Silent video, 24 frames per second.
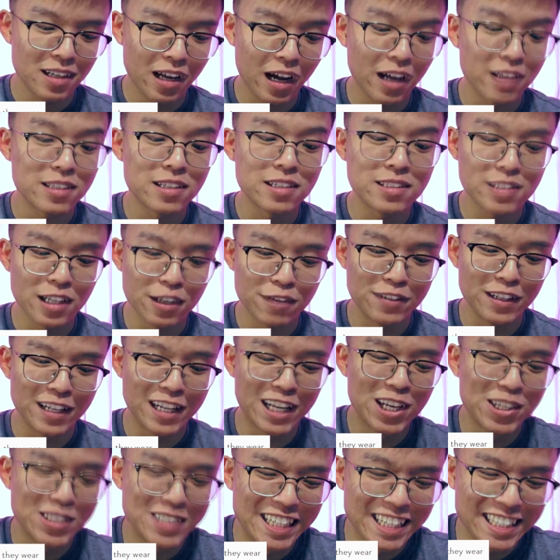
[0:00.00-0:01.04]
And they're
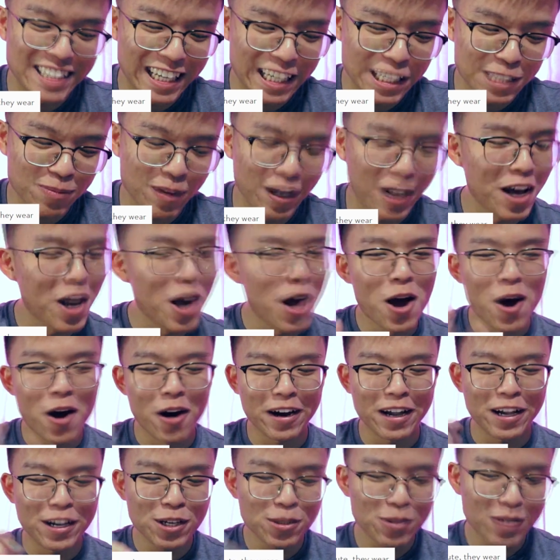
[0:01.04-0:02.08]
definitely using that is fine.
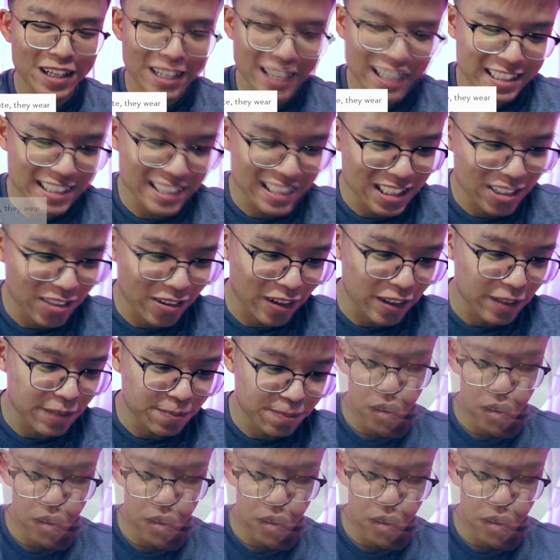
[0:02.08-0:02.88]
Okay, you know what? Let's go.